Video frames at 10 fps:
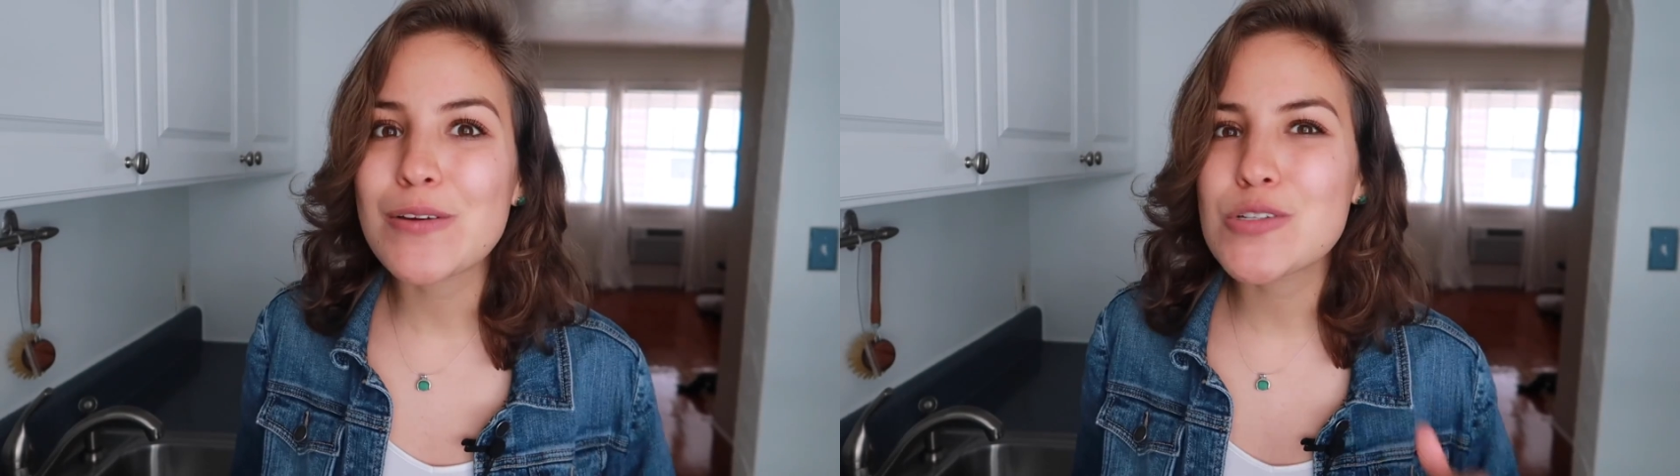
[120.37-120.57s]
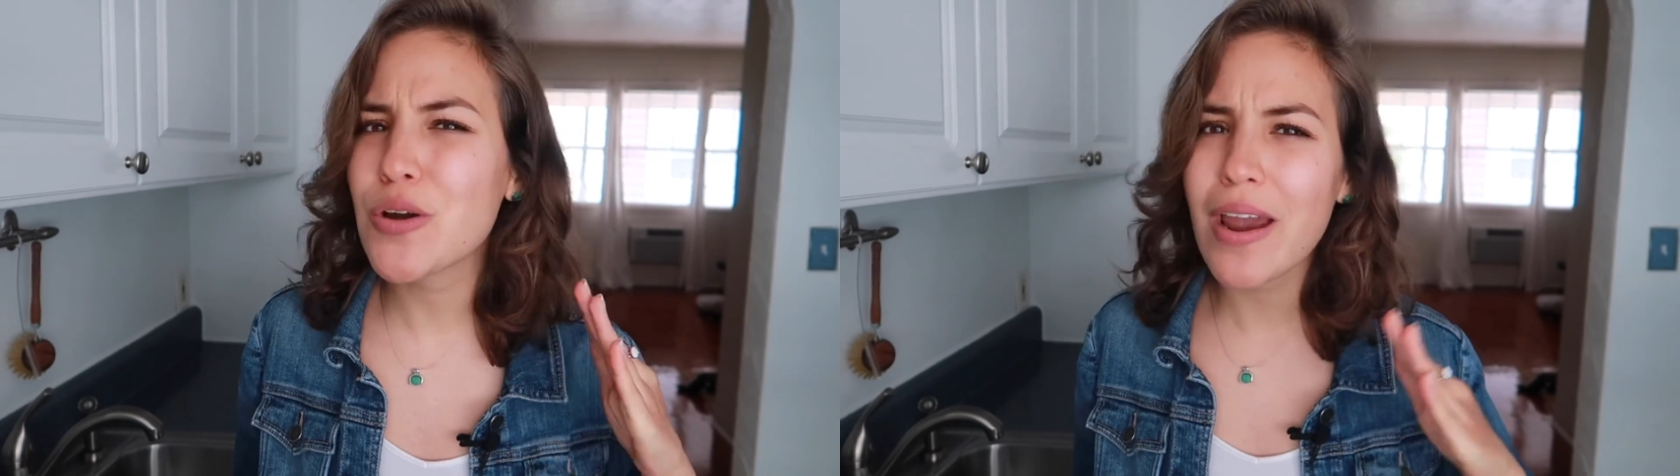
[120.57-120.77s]

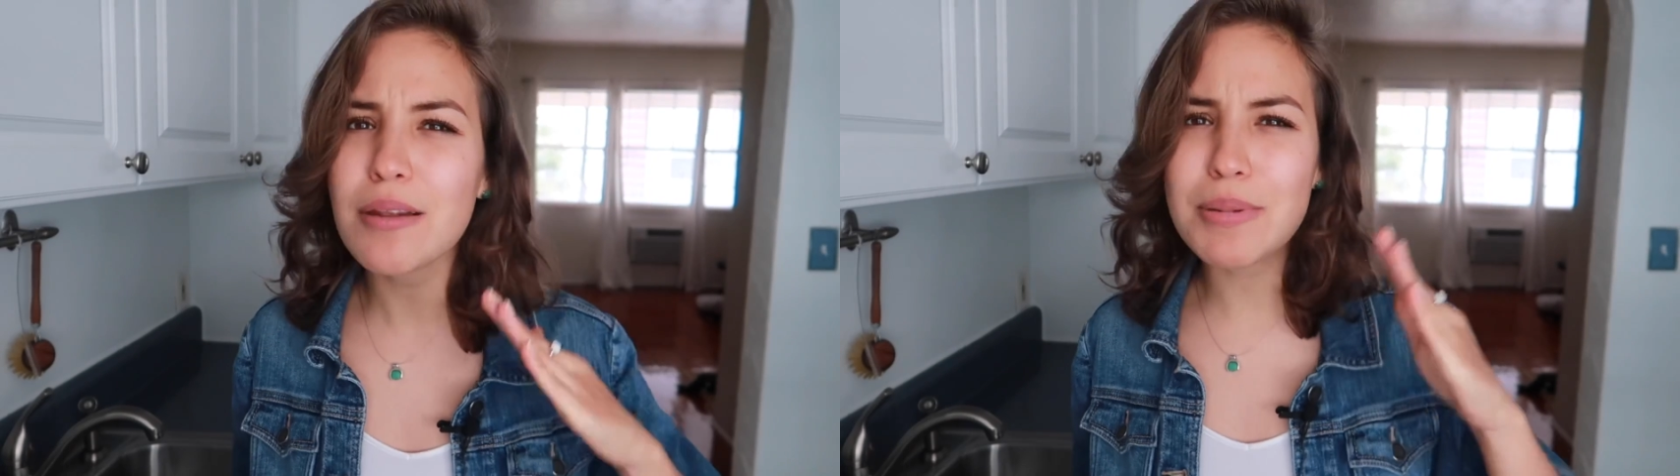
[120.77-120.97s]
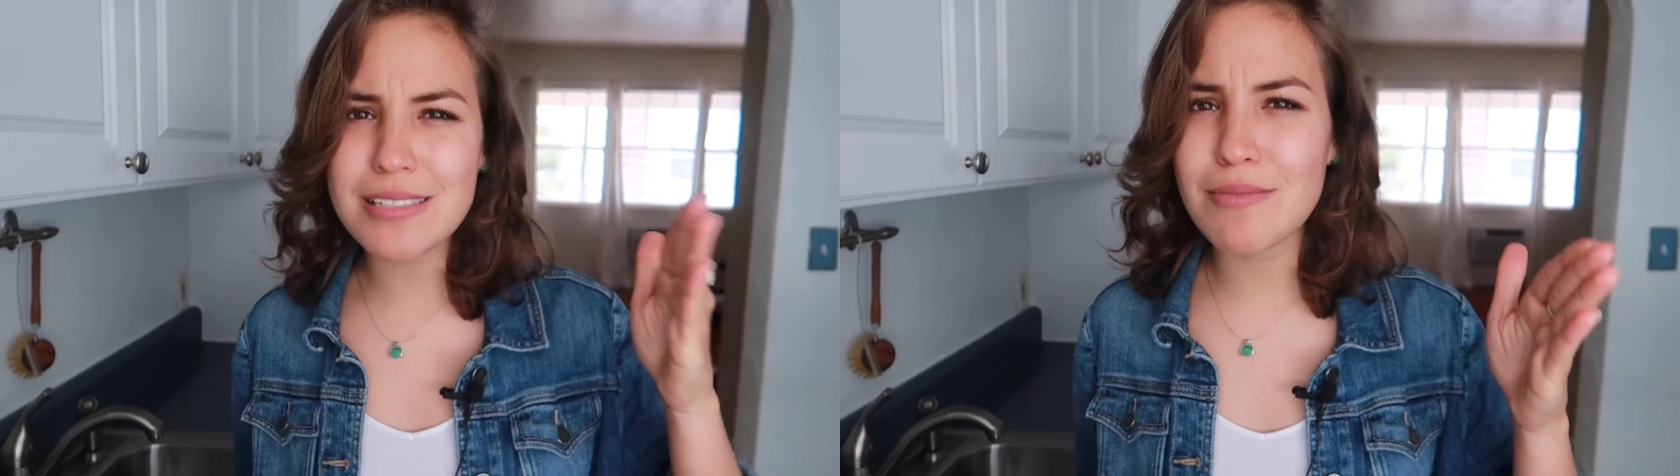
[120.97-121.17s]
trying
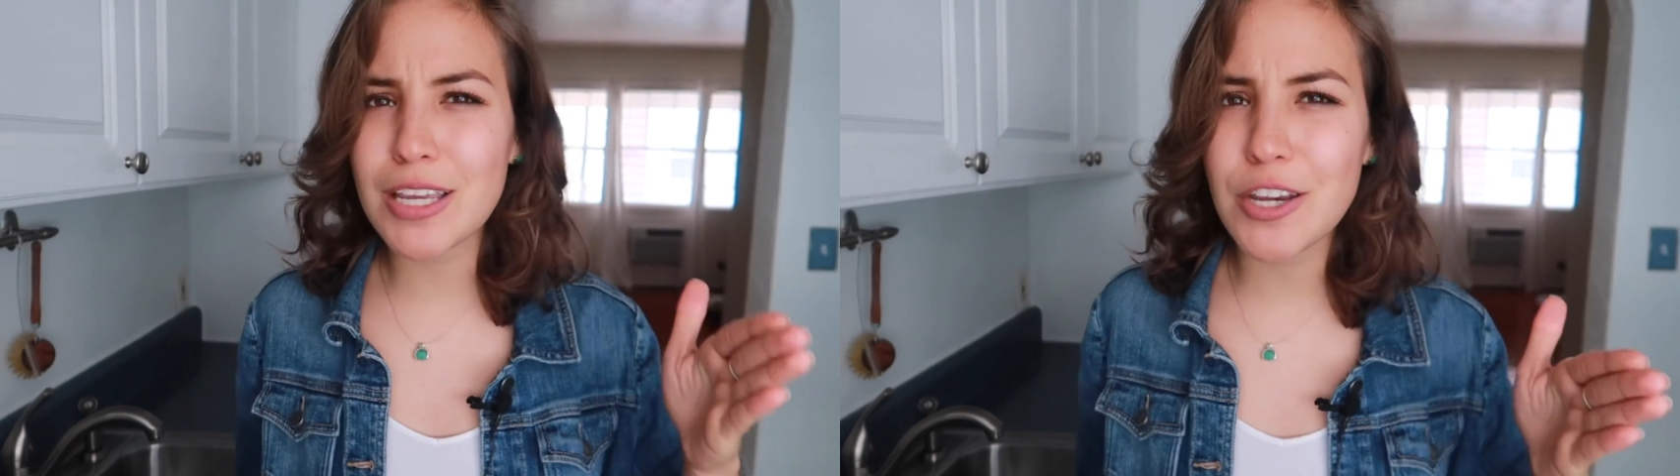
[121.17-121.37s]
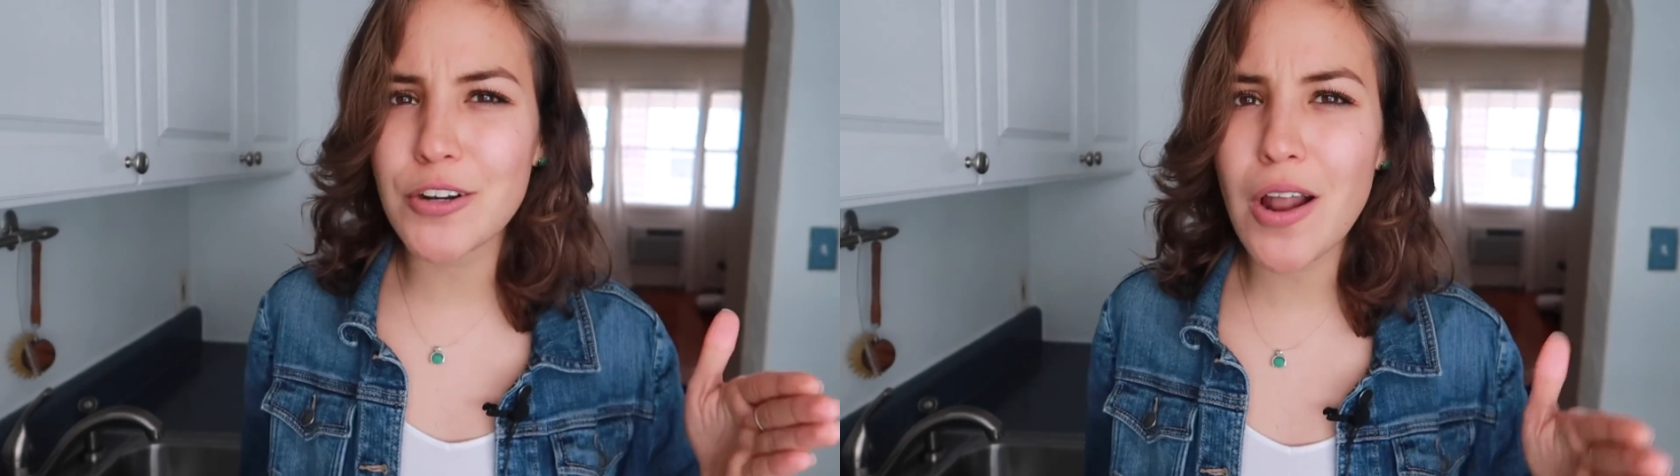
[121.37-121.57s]
to be
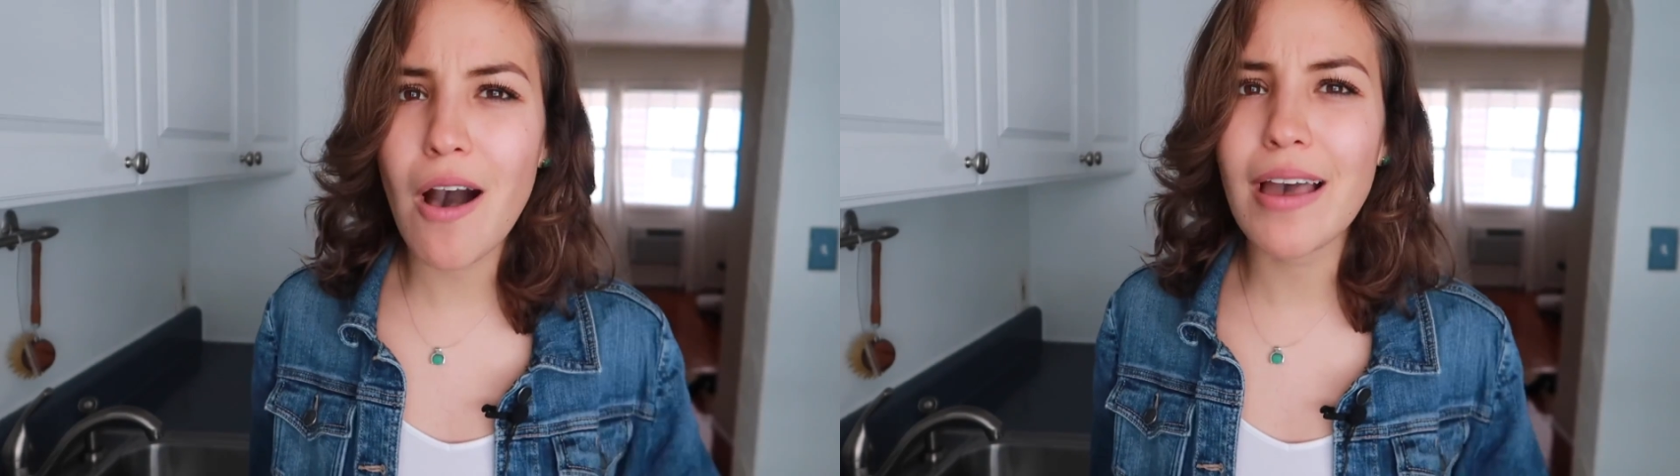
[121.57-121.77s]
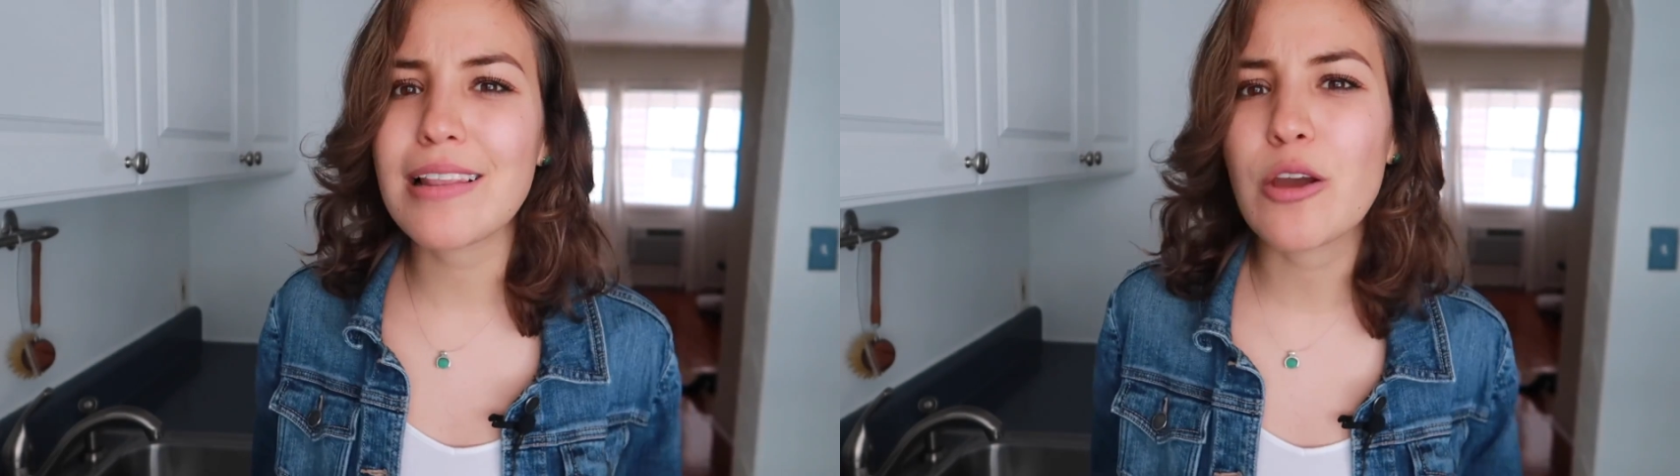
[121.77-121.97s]
something you're
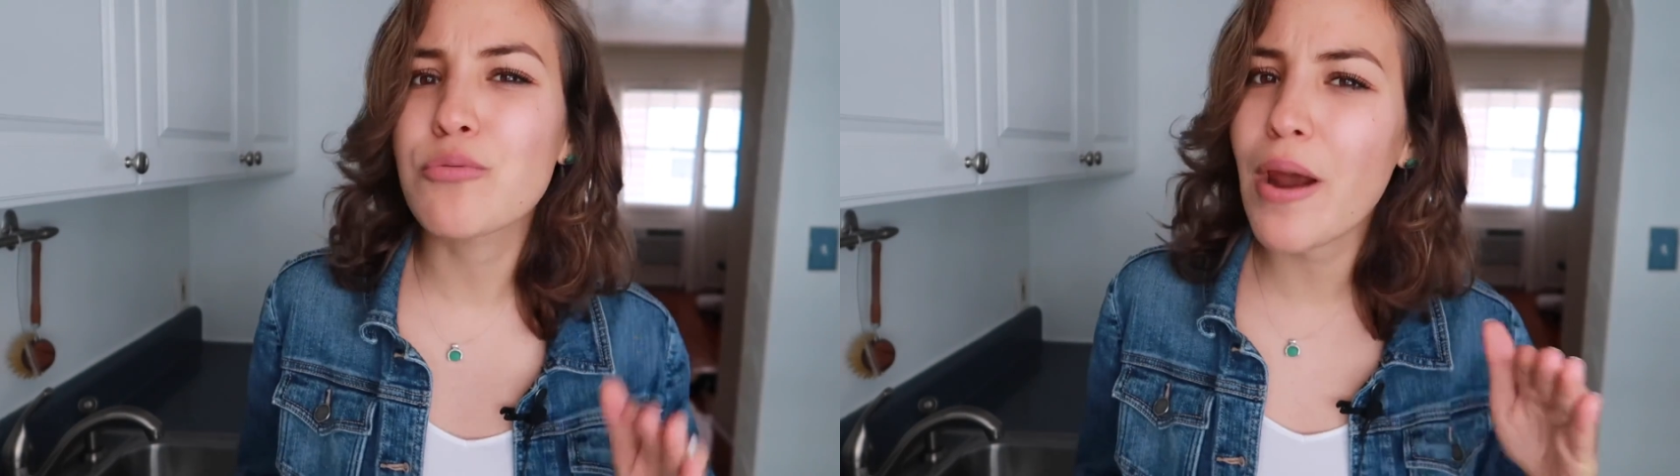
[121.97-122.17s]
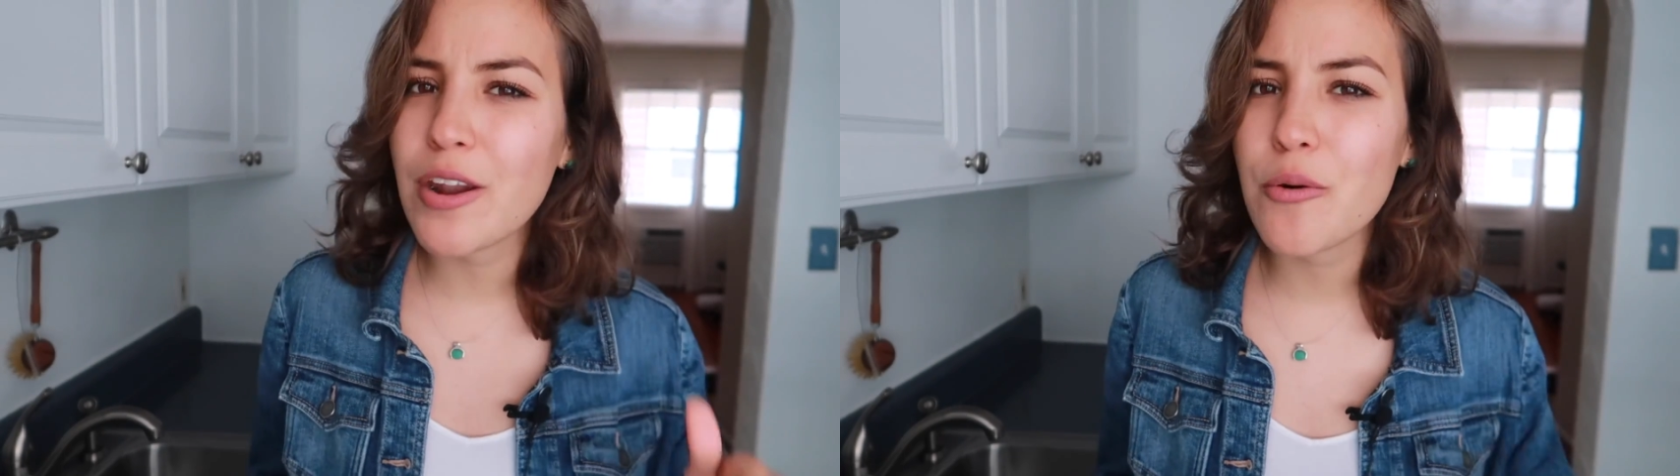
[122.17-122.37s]
not like
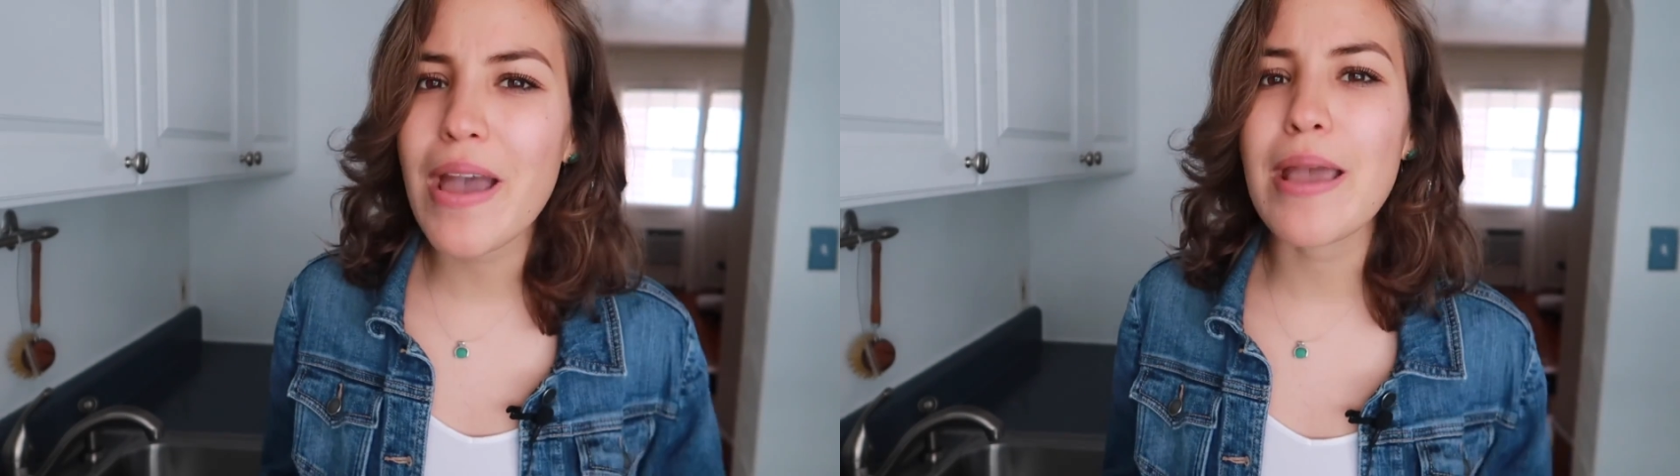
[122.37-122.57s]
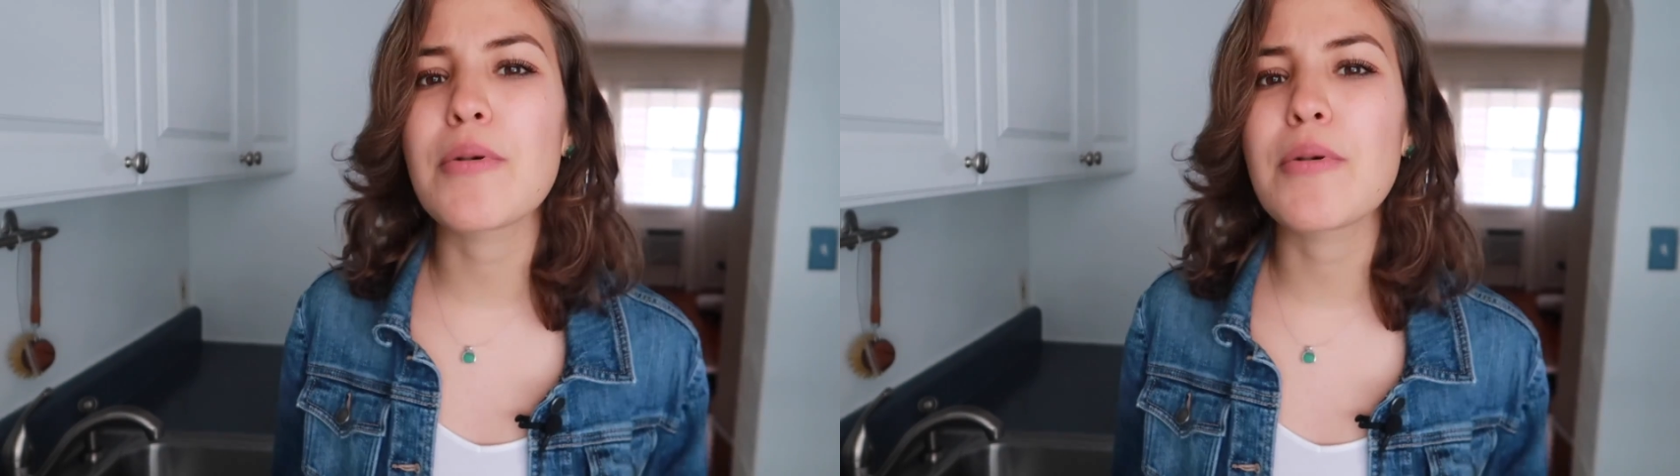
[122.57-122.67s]
right away,